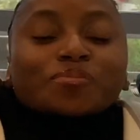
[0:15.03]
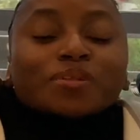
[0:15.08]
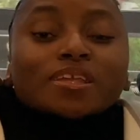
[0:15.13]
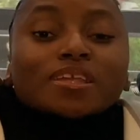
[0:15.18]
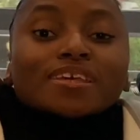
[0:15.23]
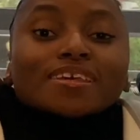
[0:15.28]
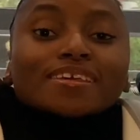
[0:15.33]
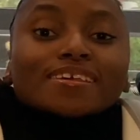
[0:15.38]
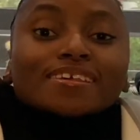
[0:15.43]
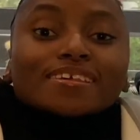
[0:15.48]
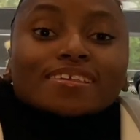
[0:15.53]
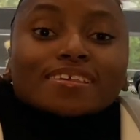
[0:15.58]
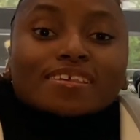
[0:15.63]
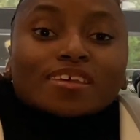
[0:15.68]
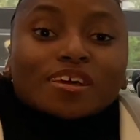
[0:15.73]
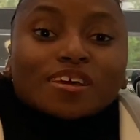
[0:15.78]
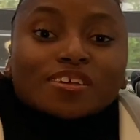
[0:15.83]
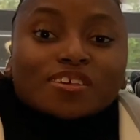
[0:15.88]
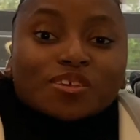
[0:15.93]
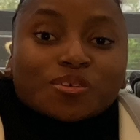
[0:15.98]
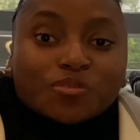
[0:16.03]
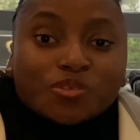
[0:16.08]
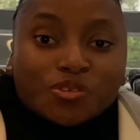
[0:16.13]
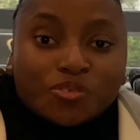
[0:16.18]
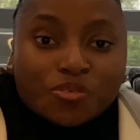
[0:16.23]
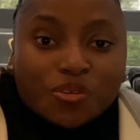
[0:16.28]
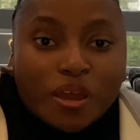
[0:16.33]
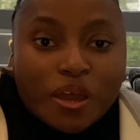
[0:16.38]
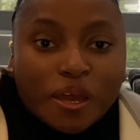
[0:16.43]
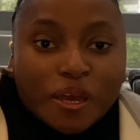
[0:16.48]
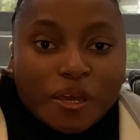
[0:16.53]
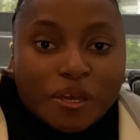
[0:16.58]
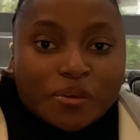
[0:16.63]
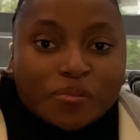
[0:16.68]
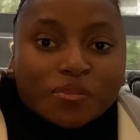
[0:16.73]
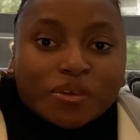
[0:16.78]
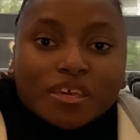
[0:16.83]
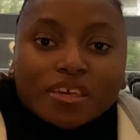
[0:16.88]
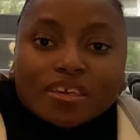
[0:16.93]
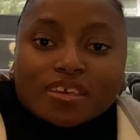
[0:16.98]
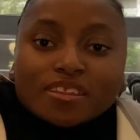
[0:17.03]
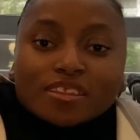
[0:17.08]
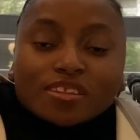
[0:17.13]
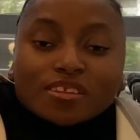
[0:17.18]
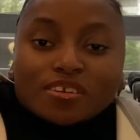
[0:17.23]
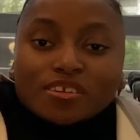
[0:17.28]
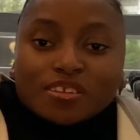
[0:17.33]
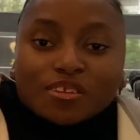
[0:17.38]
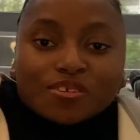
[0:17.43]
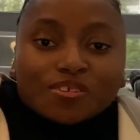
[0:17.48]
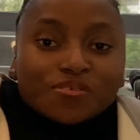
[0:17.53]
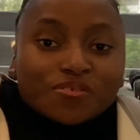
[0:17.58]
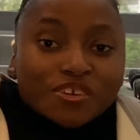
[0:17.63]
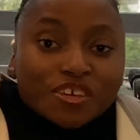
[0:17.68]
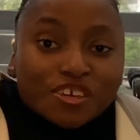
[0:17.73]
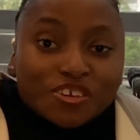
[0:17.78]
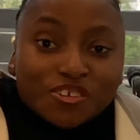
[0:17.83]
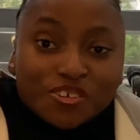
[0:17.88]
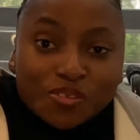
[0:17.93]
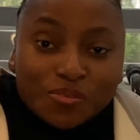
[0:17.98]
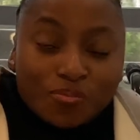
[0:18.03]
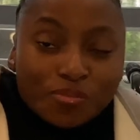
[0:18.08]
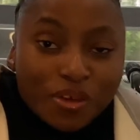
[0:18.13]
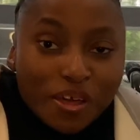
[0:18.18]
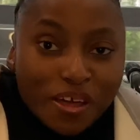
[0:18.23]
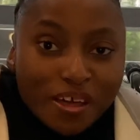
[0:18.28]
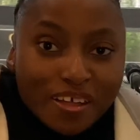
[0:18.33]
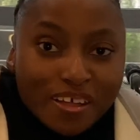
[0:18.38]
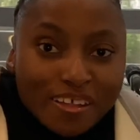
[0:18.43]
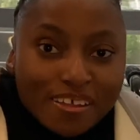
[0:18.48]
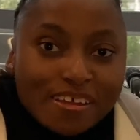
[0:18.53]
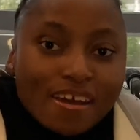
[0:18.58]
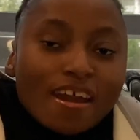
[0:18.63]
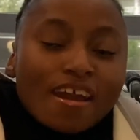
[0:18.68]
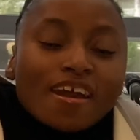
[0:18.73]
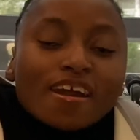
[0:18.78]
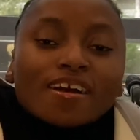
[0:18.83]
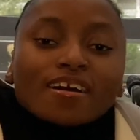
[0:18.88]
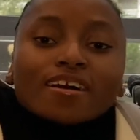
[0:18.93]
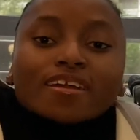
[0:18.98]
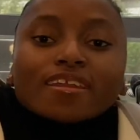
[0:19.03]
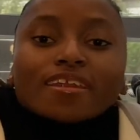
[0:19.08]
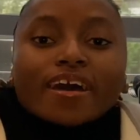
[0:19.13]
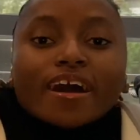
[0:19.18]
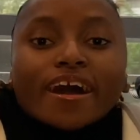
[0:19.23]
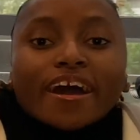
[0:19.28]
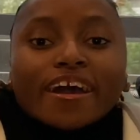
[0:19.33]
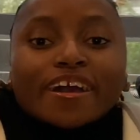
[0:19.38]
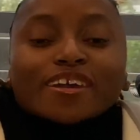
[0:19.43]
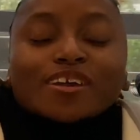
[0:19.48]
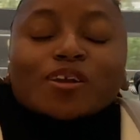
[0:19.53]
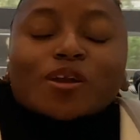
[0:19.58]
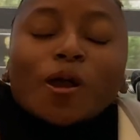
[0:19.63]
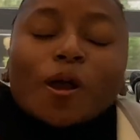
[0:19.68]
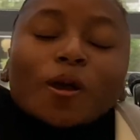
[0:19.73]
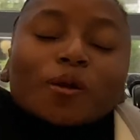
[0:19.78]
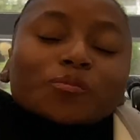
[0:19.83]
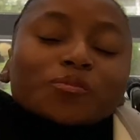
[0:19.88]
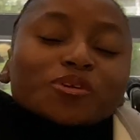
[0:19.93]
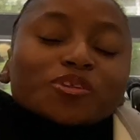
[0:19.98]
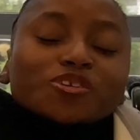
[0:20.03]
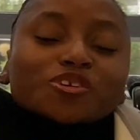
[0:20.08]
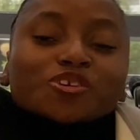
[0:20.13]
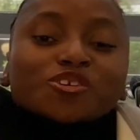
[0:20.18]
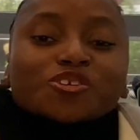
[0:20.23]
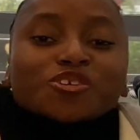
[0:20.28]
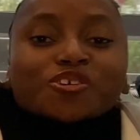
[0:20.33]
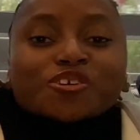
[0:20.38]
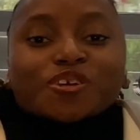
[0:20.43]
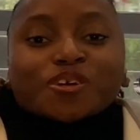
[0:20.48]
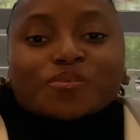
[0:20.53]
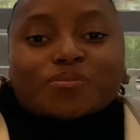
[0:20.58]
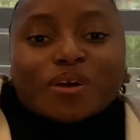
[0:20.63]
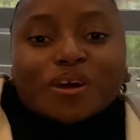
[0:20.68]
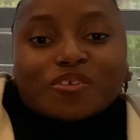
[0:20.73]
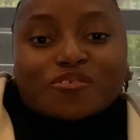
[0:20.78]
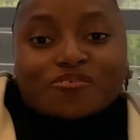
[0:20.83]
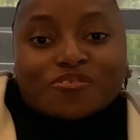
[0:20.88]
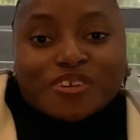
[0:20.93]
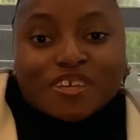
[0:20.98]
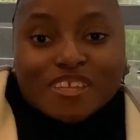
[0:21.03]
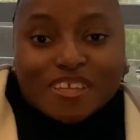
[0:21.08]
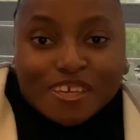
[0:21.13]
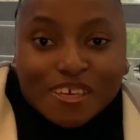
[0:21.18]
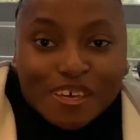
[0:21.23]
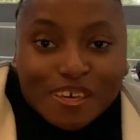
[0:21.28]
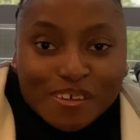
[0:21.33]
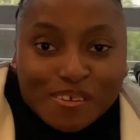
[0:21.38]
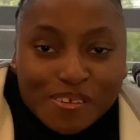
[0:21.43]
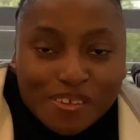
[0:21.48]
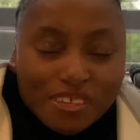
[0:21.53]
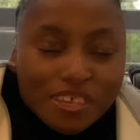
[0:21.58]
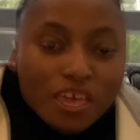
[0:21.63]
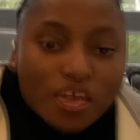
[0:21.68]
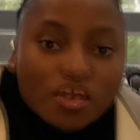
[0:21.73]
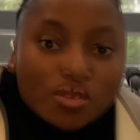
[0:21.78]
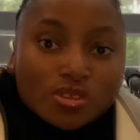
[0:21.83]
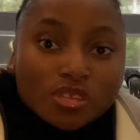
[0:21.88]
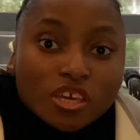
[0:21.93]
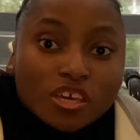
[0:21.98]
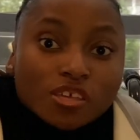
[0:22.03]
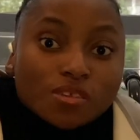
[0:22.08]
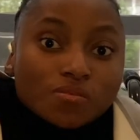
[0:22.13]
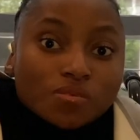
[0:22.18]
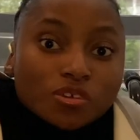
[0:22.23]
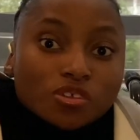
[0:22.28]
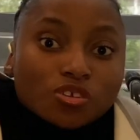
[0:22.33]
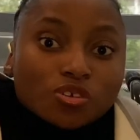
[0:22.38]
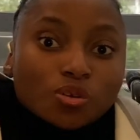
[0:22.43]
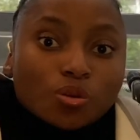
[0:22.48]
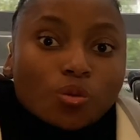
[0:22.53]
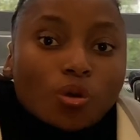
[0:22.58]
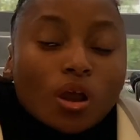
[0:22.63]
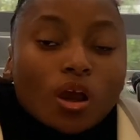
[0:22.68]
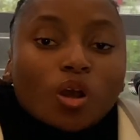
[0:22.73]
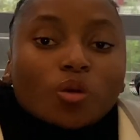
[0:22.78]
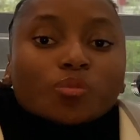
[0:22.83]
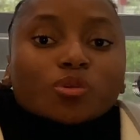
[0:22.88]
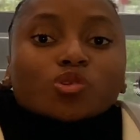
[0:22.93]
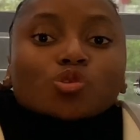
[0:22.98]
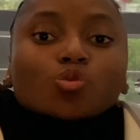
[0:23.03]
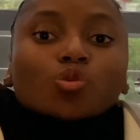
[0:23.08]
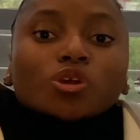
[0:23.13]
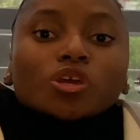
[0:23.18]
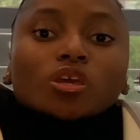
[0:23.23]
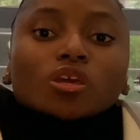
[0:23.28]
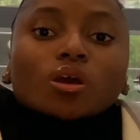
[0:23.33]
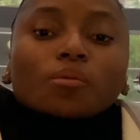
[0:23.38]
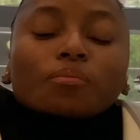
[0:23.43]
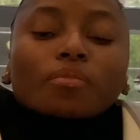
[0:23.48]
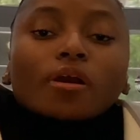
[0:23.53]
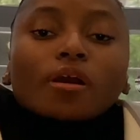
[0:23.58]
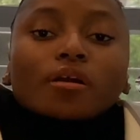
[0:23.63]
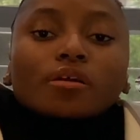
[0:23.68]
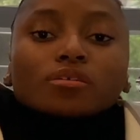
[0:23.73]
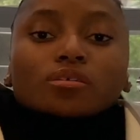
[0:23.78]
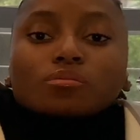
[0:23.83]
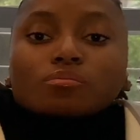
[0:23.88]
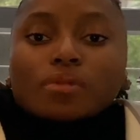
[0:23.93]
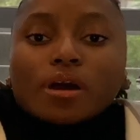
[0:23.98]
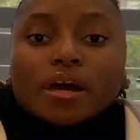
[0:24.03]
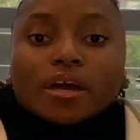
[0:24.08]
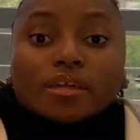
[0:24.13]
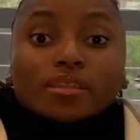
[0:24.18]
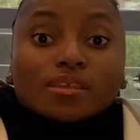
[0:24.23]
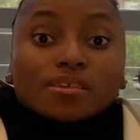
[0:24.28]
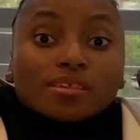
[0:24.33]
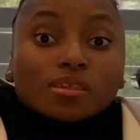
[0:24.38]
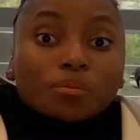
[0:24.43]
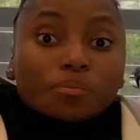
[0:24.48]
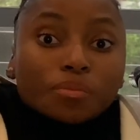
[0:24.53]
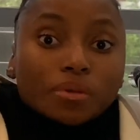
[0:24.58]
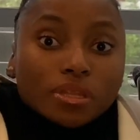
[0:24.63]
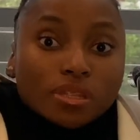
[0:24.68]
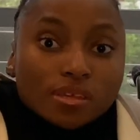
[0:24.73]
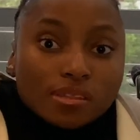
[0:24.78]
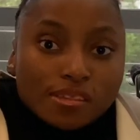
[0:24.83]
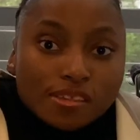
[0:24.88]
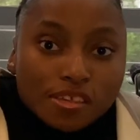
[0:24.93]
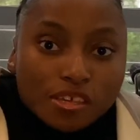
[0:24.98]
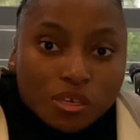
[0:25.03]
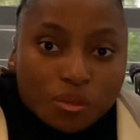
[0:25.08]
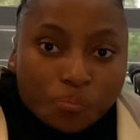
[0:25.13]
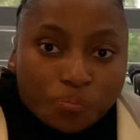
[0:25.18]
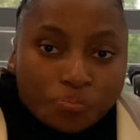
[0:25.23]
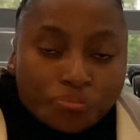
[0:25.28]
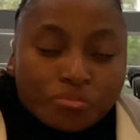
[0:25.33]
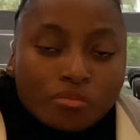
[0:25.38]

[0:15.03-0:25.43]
Please subscribe, hit the notification bell, like, comment and share my videos. So today's video I'll be talking about my disability.